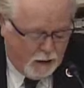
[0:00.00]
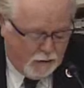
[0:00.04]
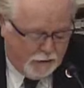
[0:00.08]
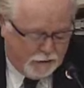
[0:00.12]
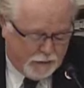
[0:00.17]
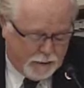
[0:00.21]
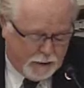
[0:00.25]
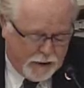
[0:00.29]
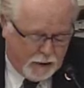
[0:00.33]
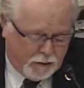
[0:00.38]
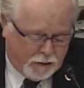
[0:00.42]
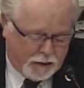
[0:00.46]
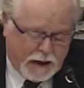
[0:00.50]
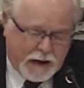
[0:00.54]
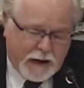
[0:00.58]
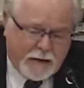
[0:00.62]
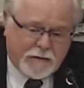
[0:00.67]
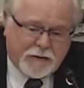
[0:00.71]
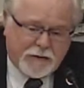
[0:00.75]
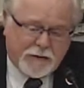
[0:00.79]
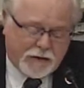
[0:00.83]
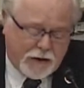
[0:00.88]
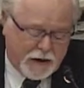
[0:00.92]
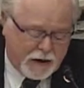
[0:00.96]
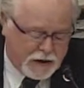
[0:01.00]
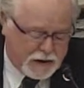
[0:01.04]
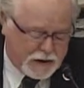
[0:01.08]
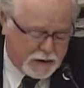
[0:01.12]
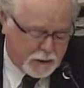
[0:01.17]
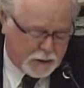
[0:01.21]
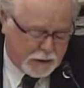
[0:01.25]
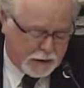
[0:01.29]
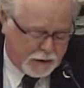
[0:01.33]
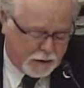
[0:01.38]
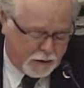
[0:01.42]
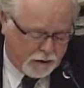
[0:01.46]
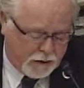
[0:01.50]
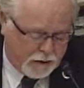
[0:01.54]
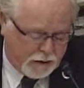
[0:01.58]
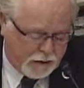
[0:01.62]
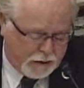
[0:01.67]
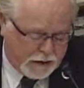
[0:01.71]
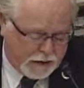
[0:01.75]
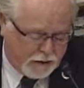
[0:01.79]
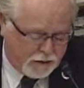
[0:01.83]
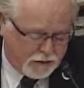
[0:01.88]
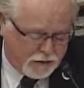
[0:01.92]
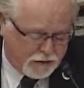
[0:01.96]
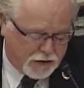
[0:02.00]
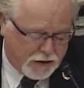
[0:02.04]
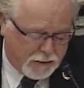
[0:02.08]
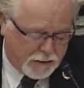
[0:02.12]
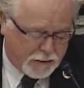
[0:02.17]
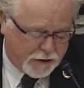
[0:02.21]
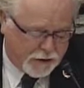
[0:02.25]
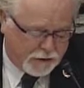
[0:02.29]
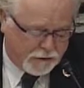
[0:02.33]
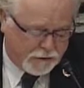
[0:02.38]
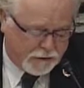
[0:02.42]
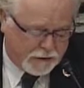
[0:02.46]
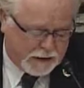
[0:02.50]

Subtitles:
from my own conversations with local leadership at